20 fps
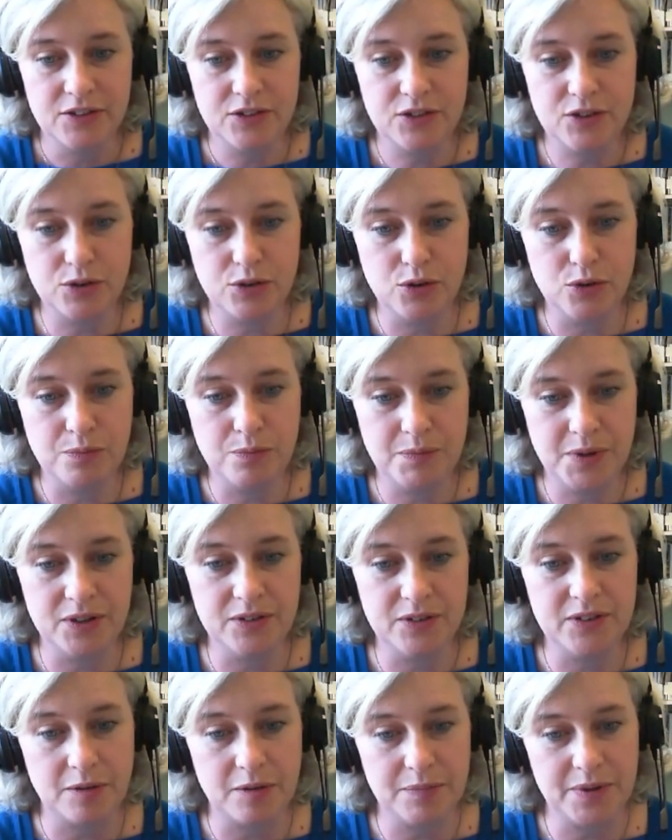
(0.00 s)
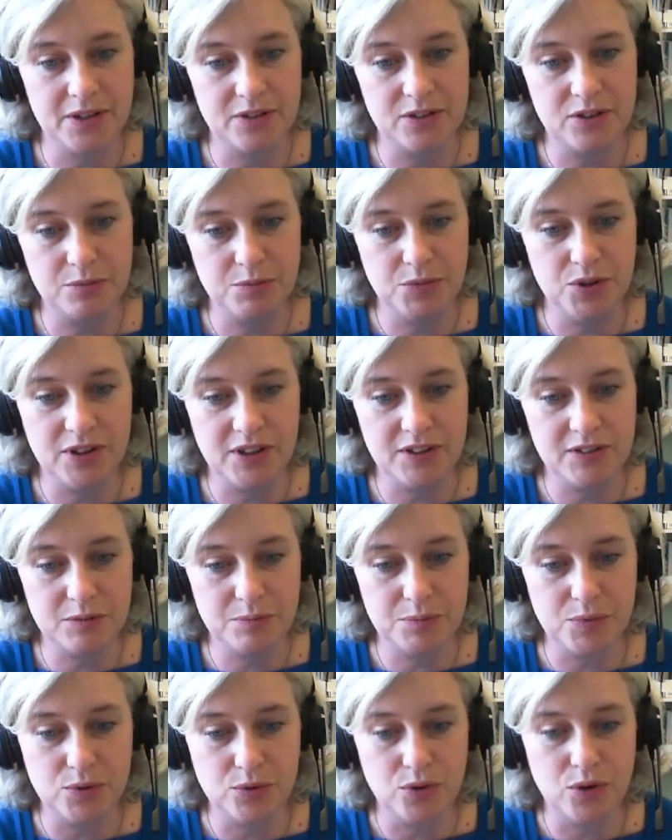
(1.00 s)
to build up
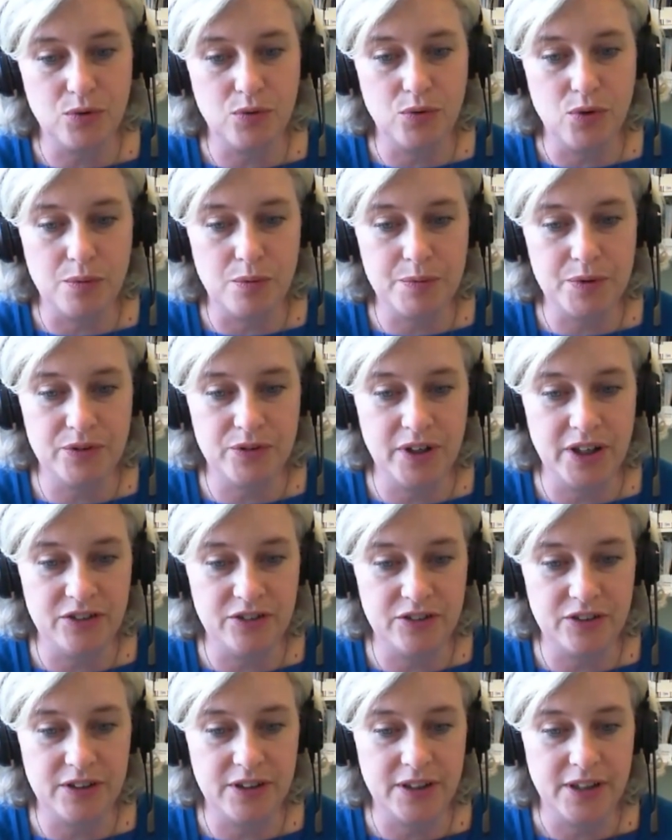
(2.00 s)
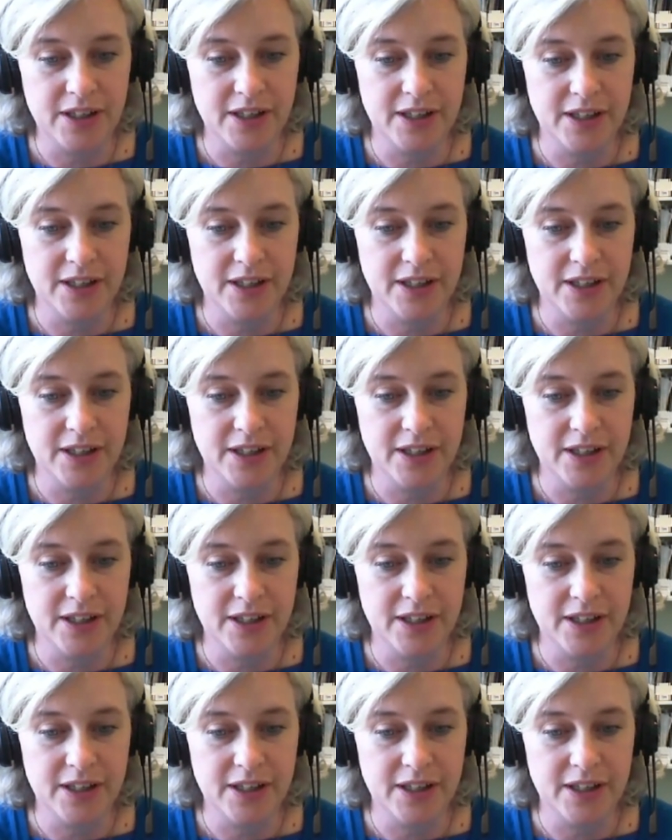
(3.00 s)
intermunicipal cooperation